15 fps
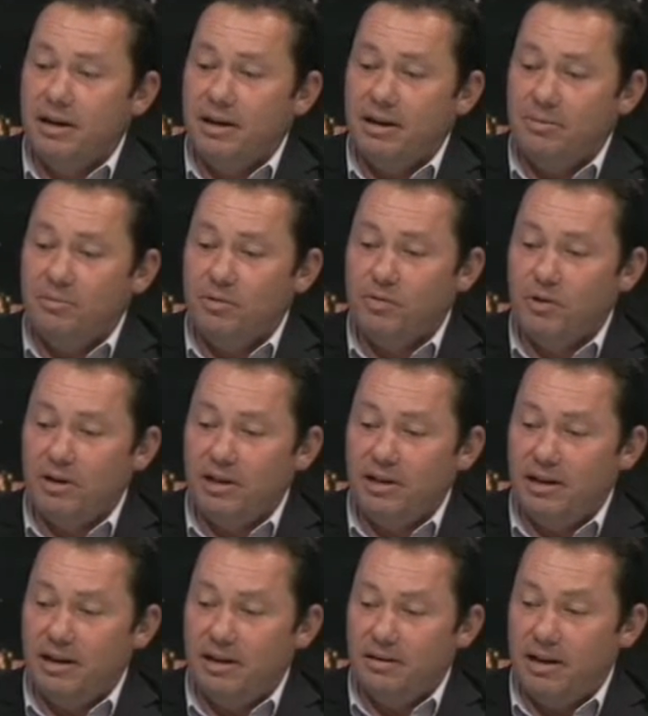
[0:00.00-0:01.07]
and we've got to get
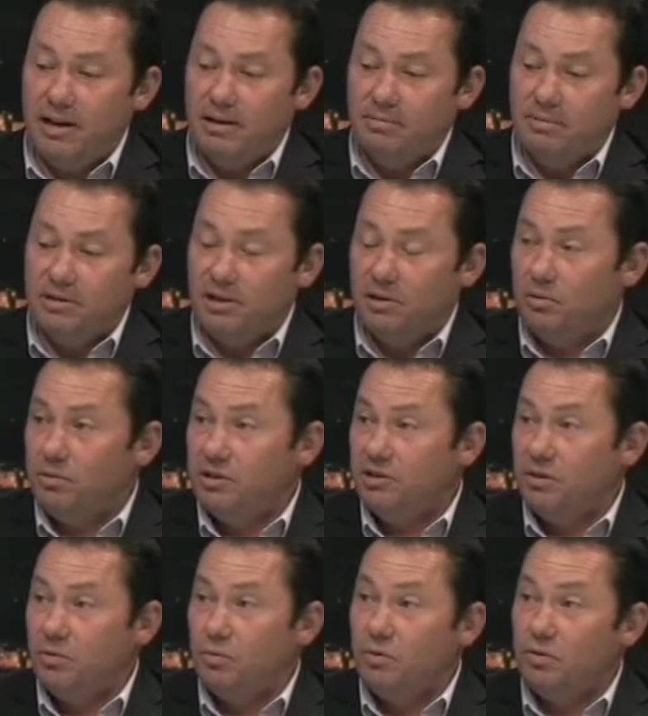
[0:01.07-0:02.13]
out and tell the rest
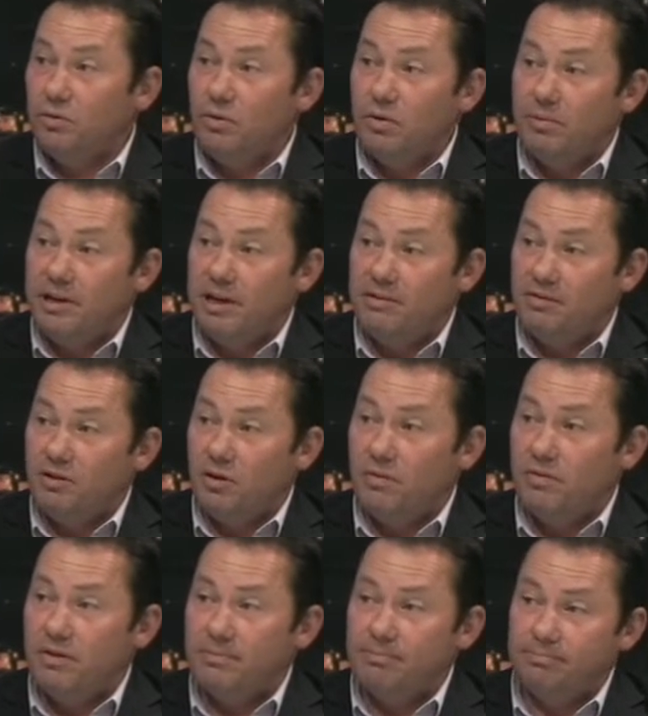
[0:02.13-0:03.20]
of the world what we have to
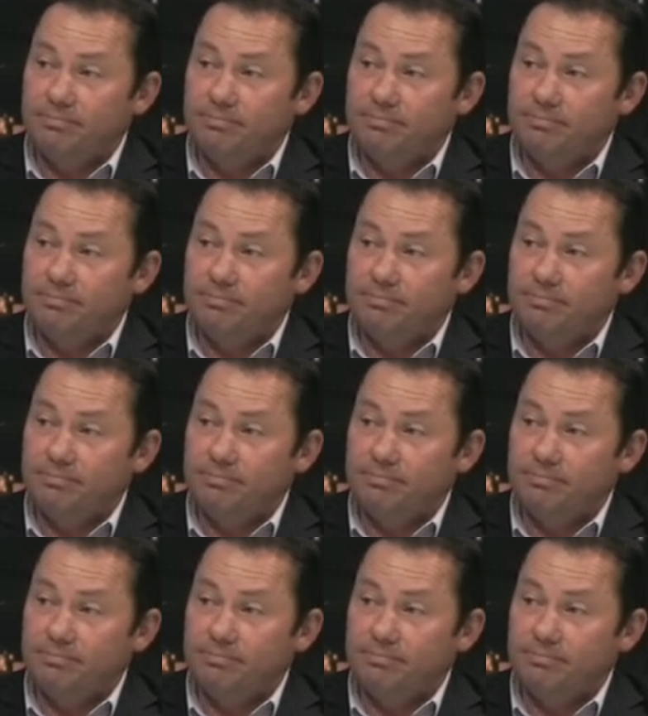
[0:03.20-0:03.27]
offer.